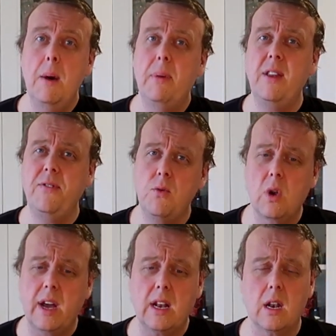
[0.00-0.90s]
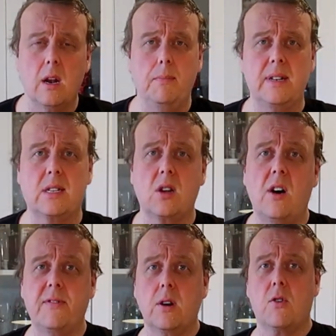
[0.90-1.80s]
But if you like a little bit
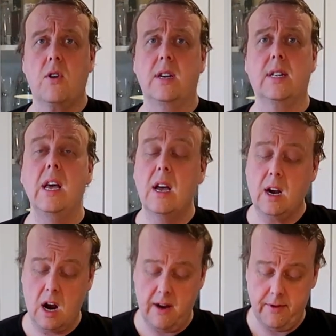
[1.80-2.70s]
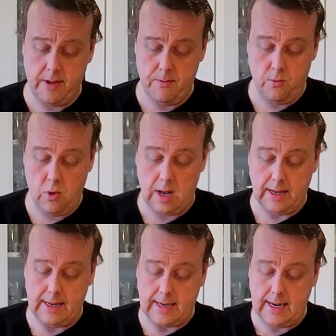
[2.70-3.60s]
softer crust, cover them while
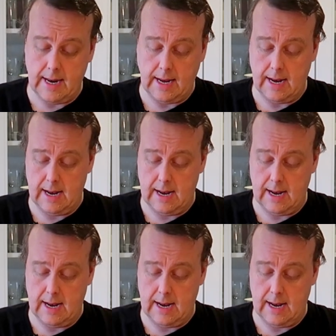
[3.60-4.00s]
they're sitting.